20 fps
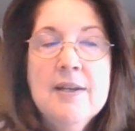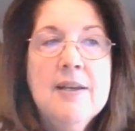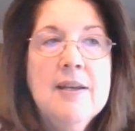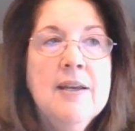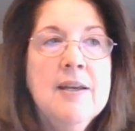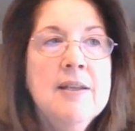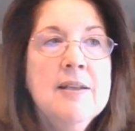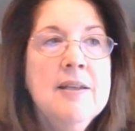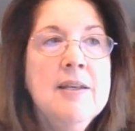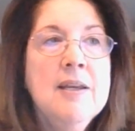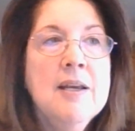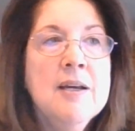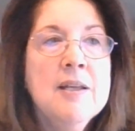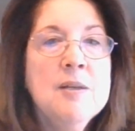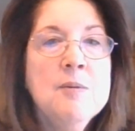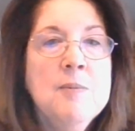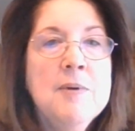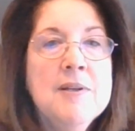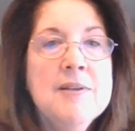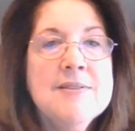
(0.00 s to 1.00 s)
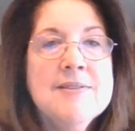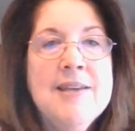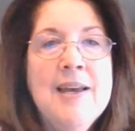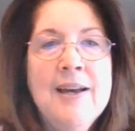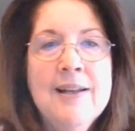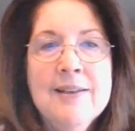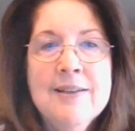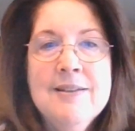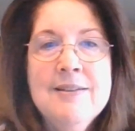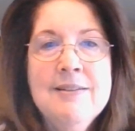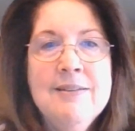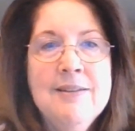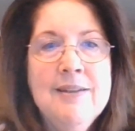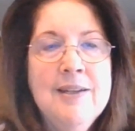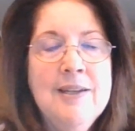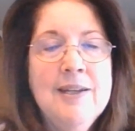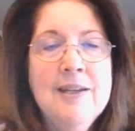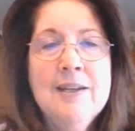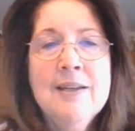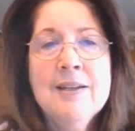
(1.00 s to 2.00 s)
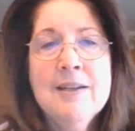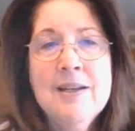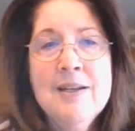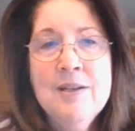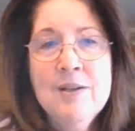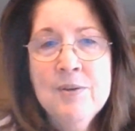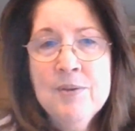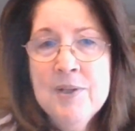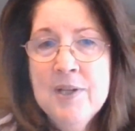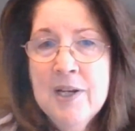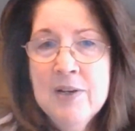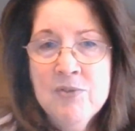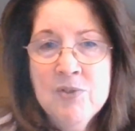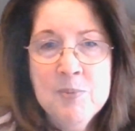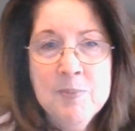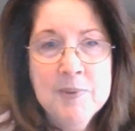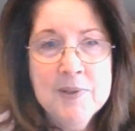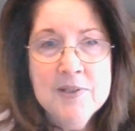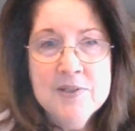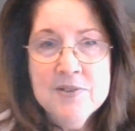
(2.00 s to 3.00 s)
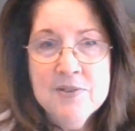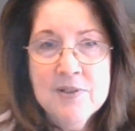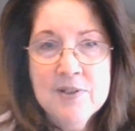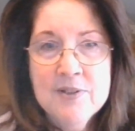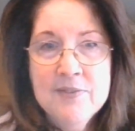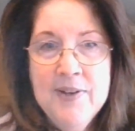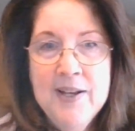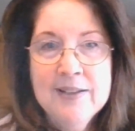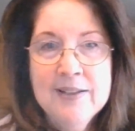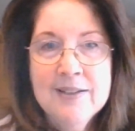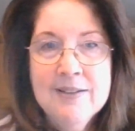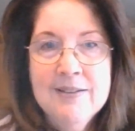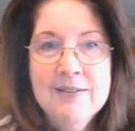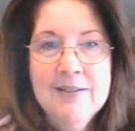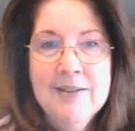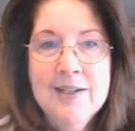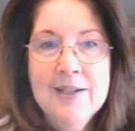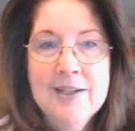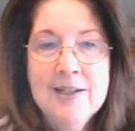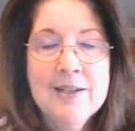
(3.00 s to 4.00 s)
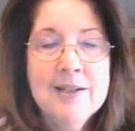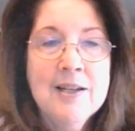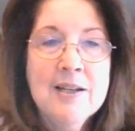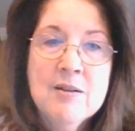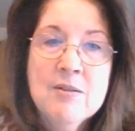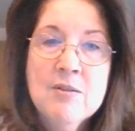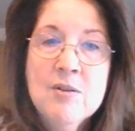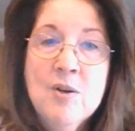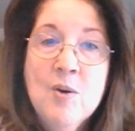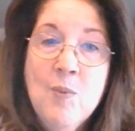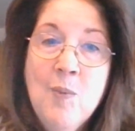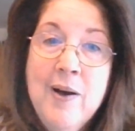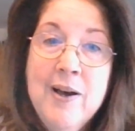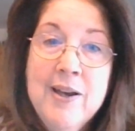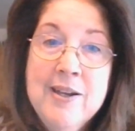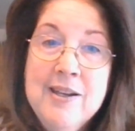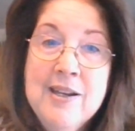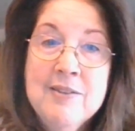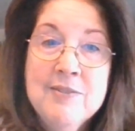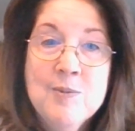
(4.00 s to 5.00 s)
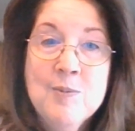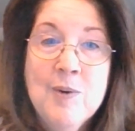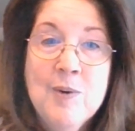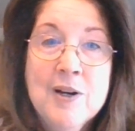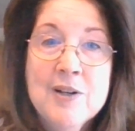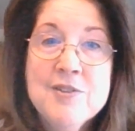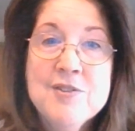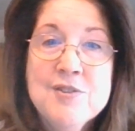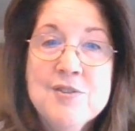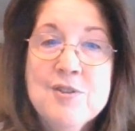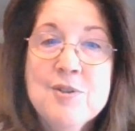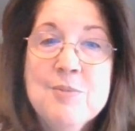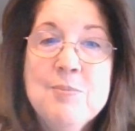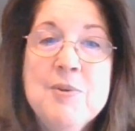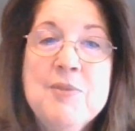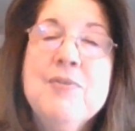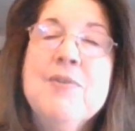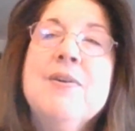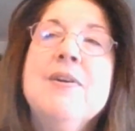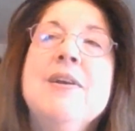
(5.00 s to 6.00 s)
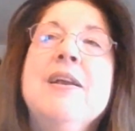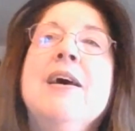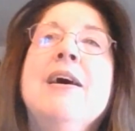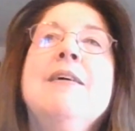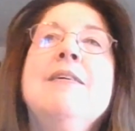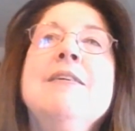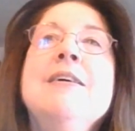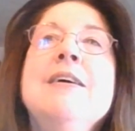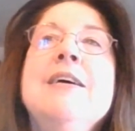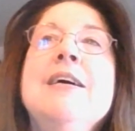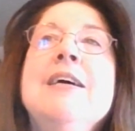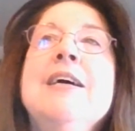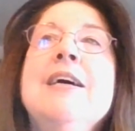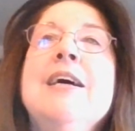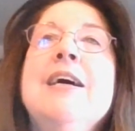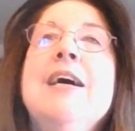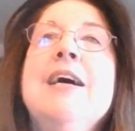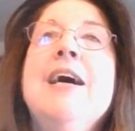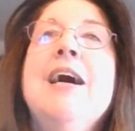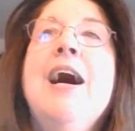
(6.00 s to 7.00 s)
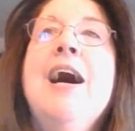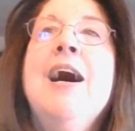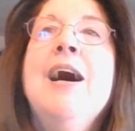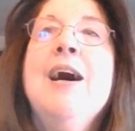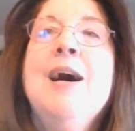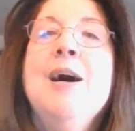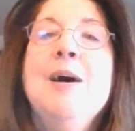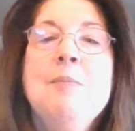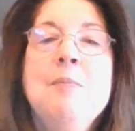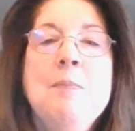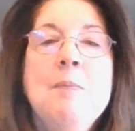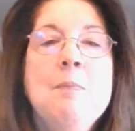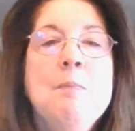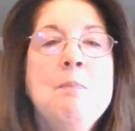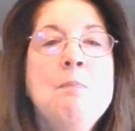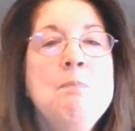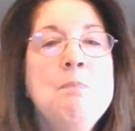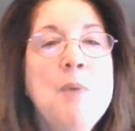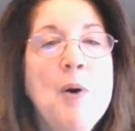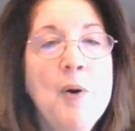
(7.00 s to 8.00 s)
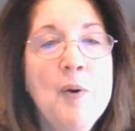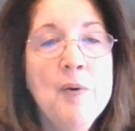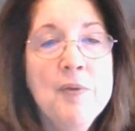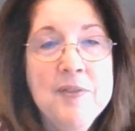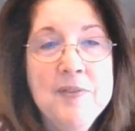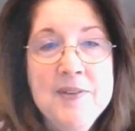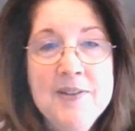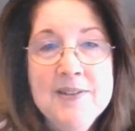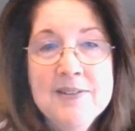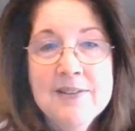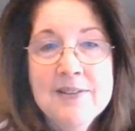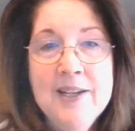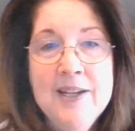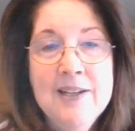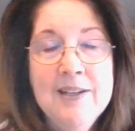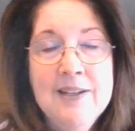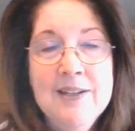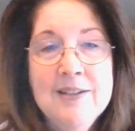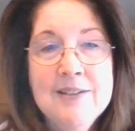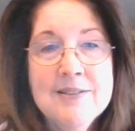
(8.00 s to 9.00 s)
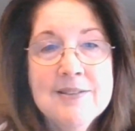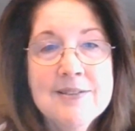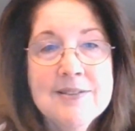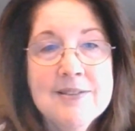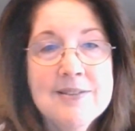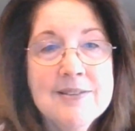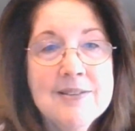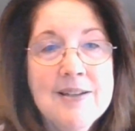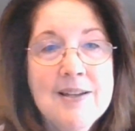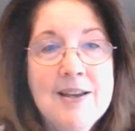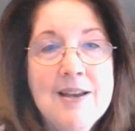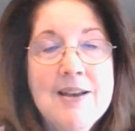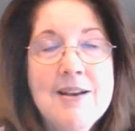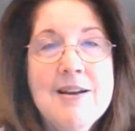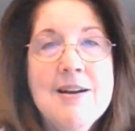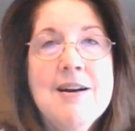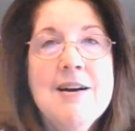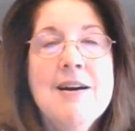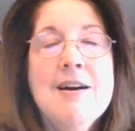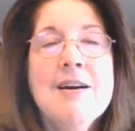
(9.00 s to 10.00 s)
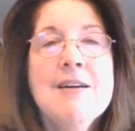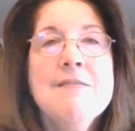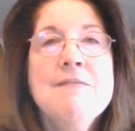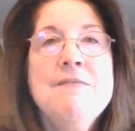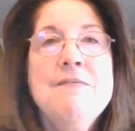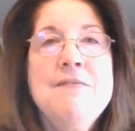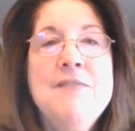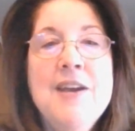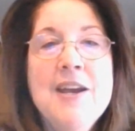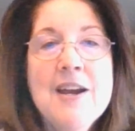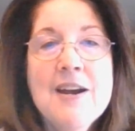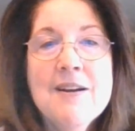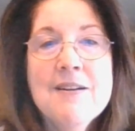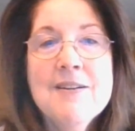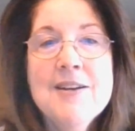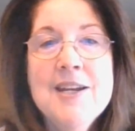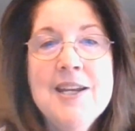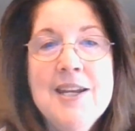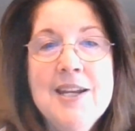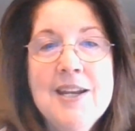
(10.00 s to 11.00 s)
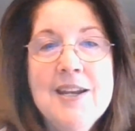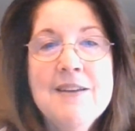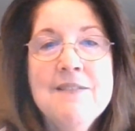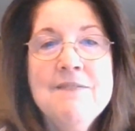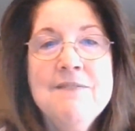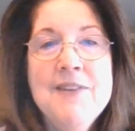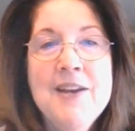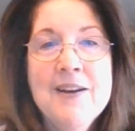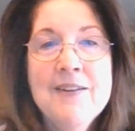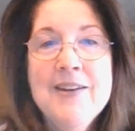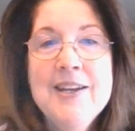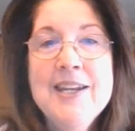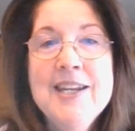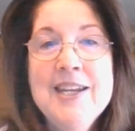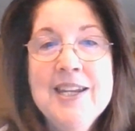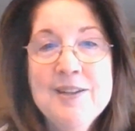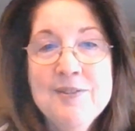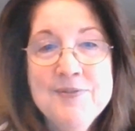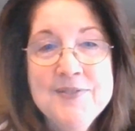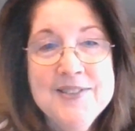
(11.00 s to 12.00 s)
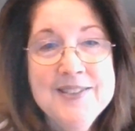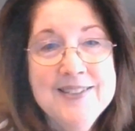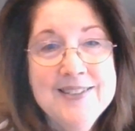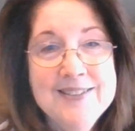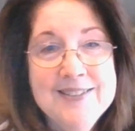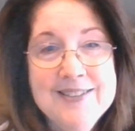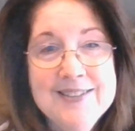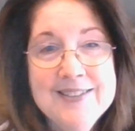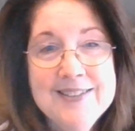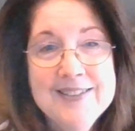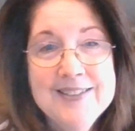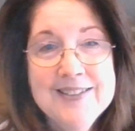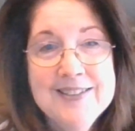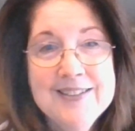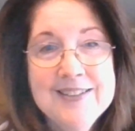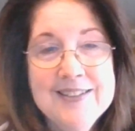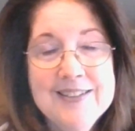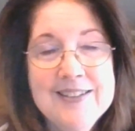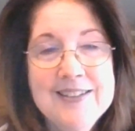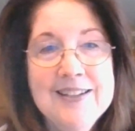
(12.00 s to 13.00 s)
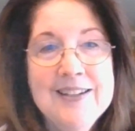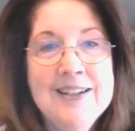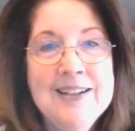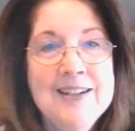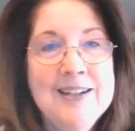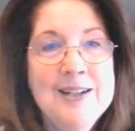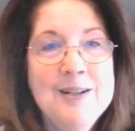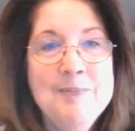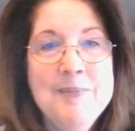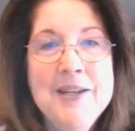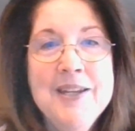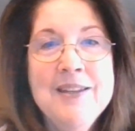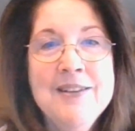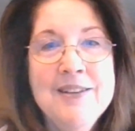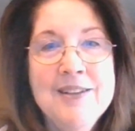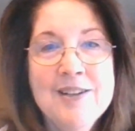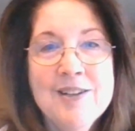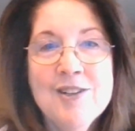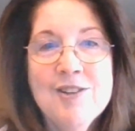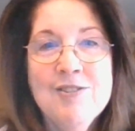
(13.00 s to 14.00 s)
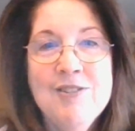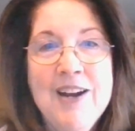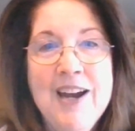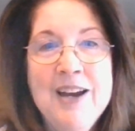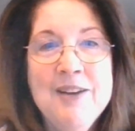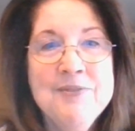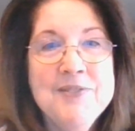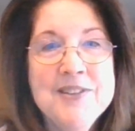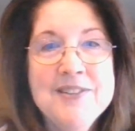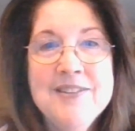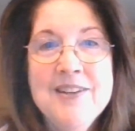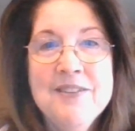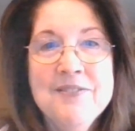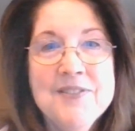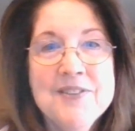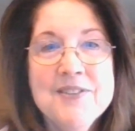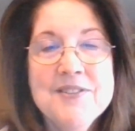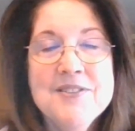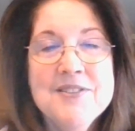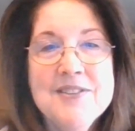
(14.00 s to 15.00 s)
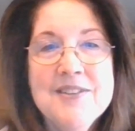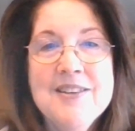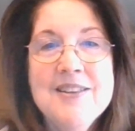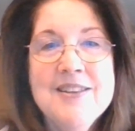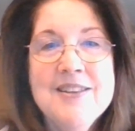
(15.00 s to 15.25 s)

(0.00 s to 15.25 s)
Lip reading: and the other one is Helen D. And I know that everybody's heard of Helen D, and I don't know why I haven't watched her before now. Um, Both of these ladies are very, very gifted in their craft endeavors,